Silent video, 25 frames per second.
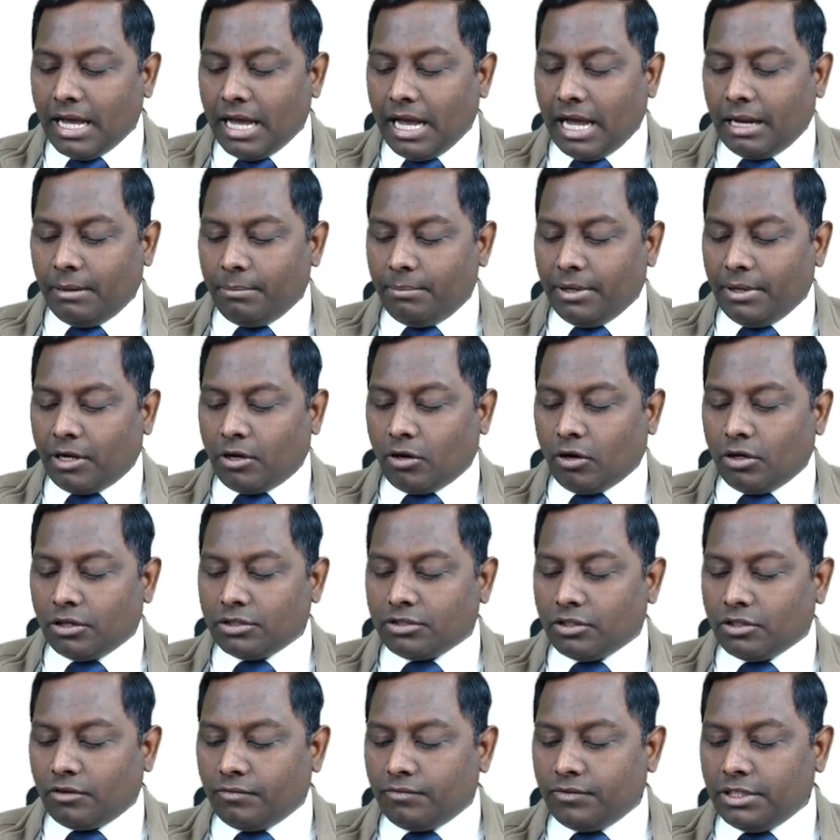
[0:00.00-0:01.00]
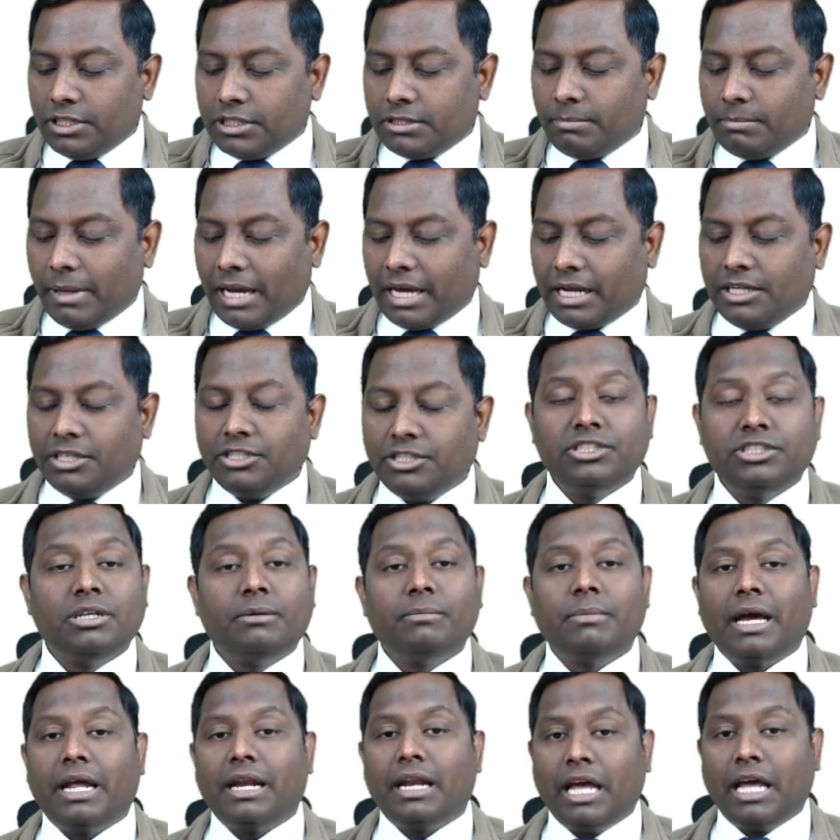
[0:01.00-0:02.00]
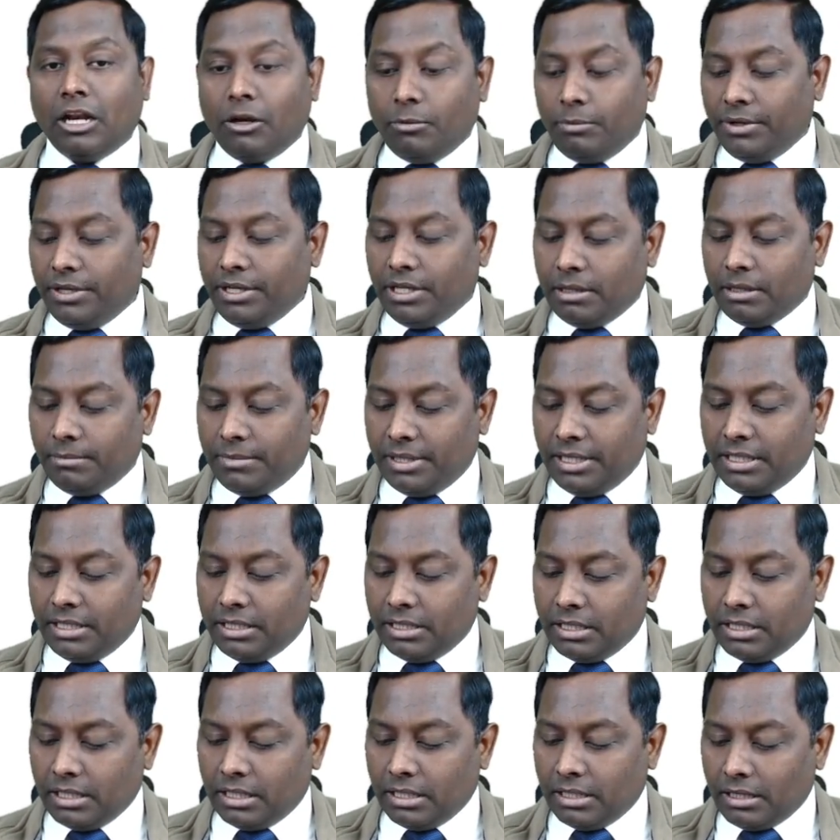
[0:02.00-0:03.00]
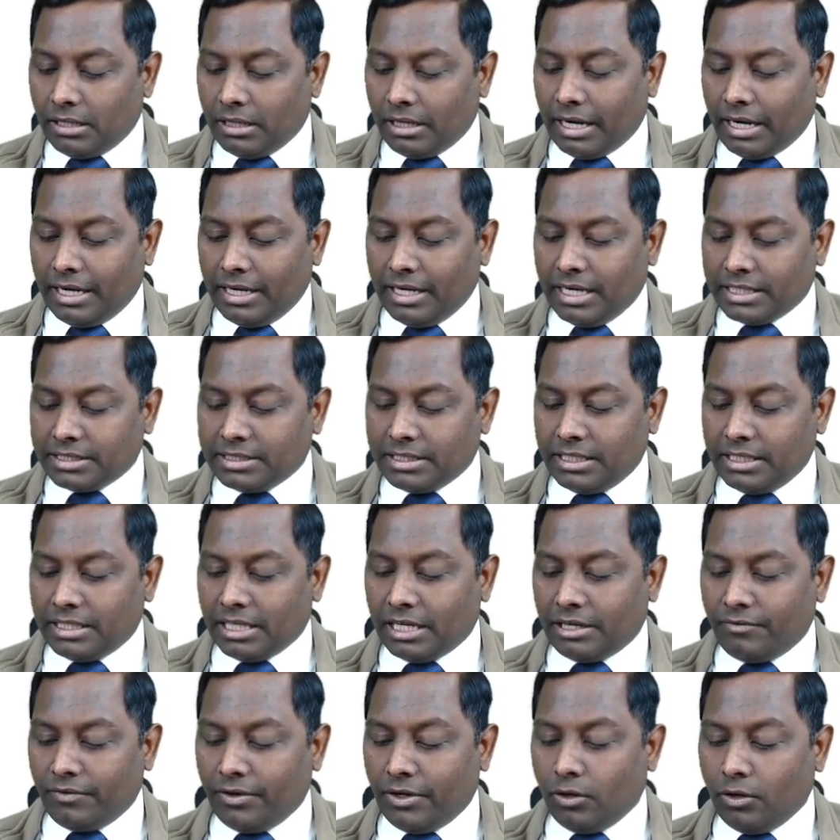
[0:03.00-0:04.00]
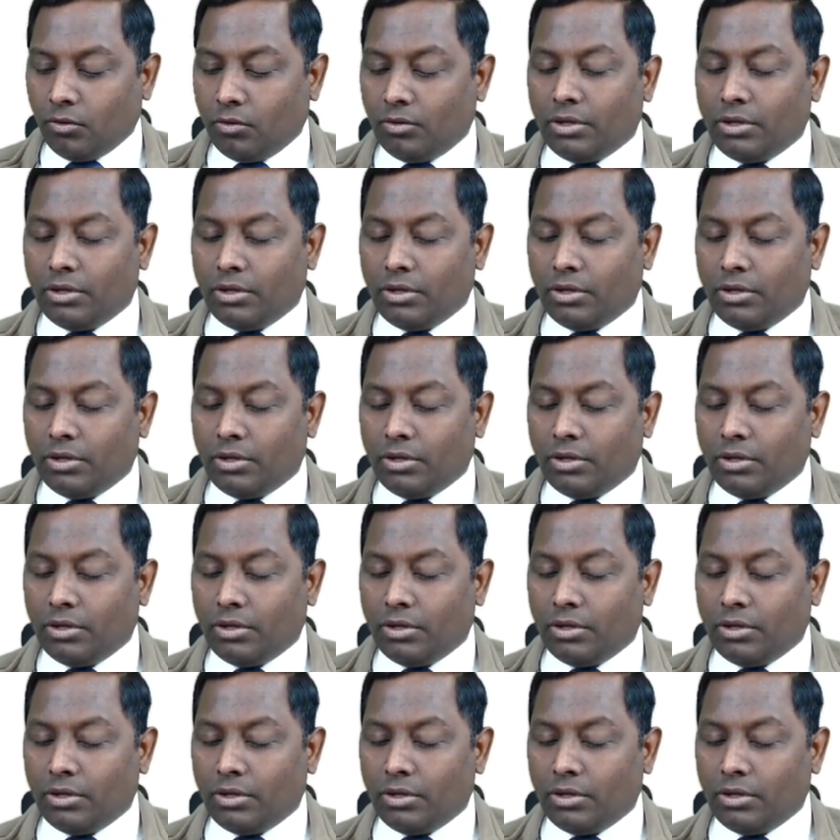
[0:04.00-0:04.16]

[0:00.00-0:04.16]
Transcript: And because of this magnesium and aluminium in the antacid that we know,